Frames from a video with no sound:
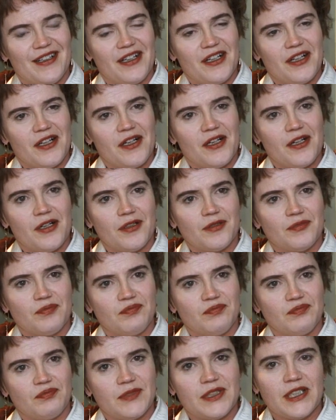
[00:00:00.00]

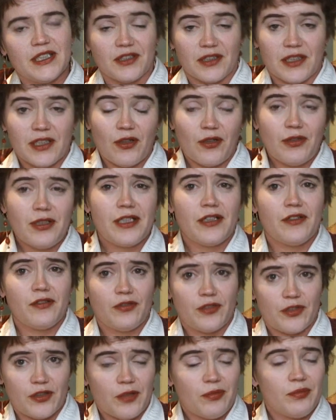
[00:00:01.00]
Yes, I only
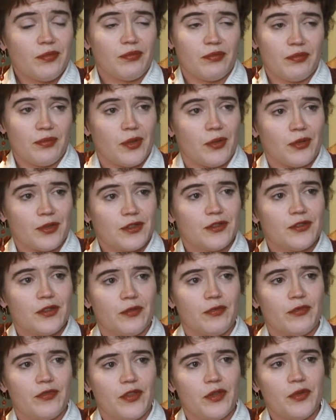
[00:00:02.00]
have
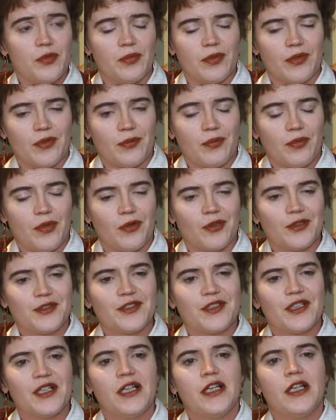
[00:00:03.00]
some few
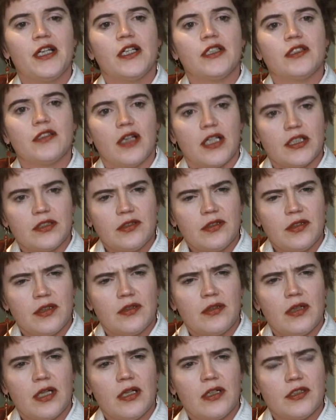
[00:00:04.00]
books. So I
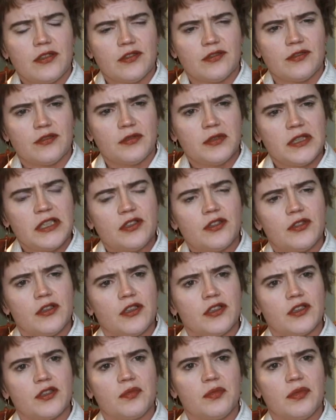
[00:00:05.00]
do a lot of
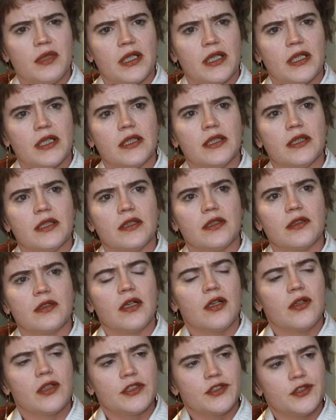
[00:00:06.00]
research by
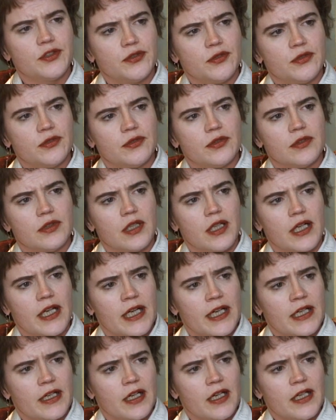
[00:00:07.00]
going to
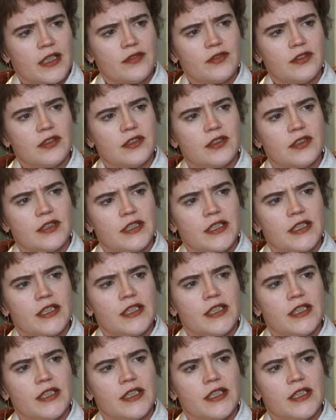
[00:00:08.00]
archives.